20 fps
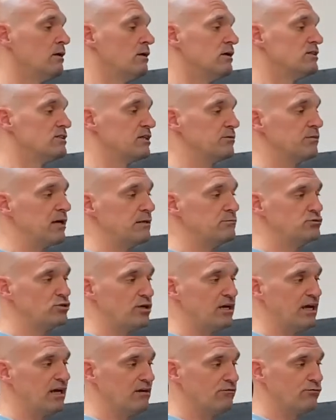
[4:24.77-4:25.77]
Sometimes you
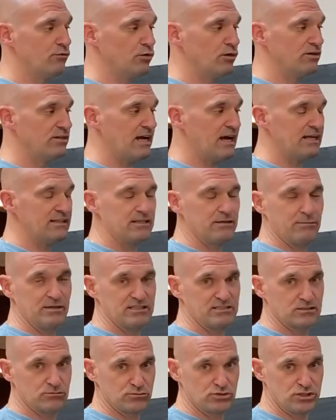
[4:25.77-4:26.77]
can't avoid that. They make
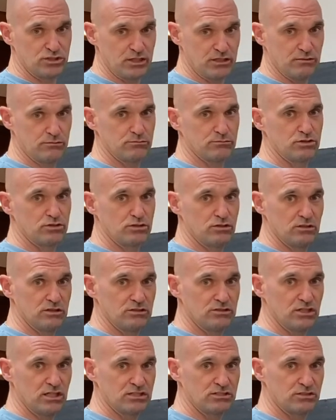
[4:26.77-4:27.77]
some shims to
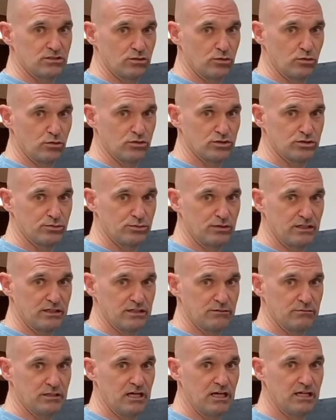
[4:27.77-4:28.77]
adjust the coil
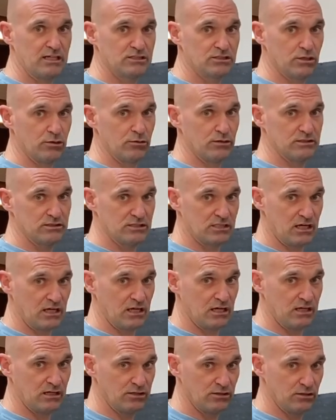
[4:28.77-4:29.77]
spring so it's,
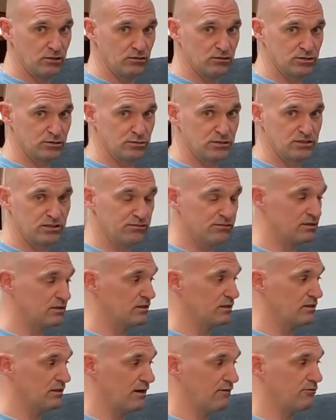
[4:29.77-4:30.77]
you know,
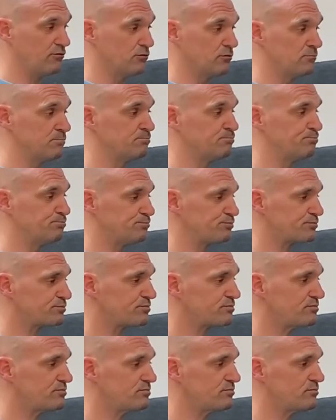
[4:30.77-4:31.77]
specifically level.
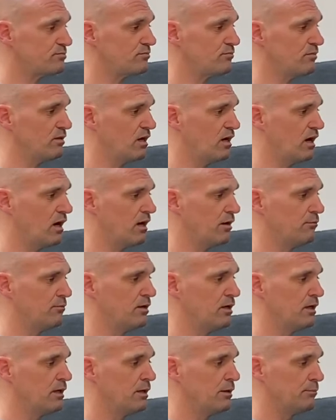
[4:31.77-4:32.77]

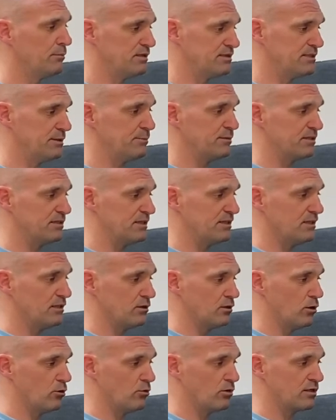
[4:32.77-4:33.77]
But typically the
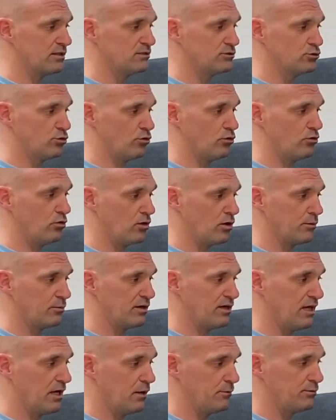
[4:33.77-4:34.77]
lower control arm
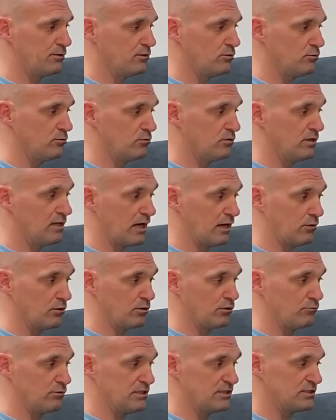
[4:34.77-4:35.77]
can help you not
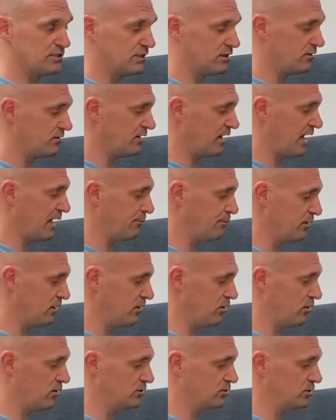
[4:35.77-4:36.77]
only recenter that, but it
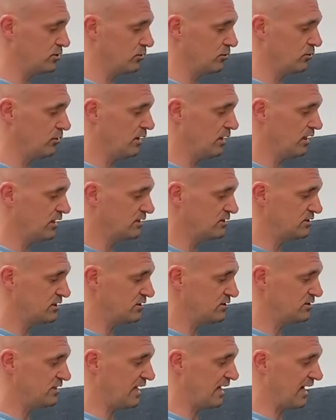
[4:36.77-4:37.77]
also
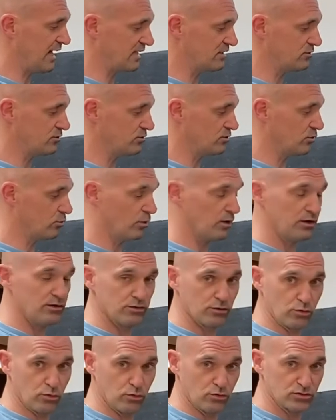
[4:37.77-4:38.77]
centers that axle to where
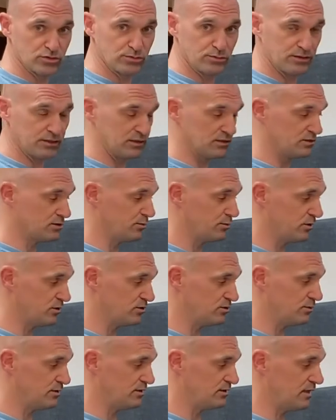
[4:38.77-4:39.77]
the coil spring is
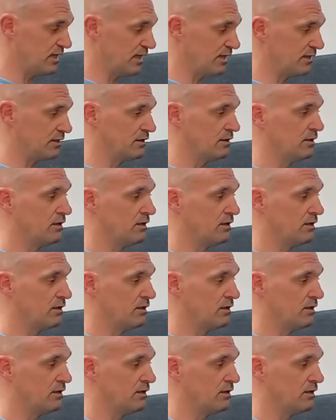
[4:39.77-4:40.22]
supposed to be setting.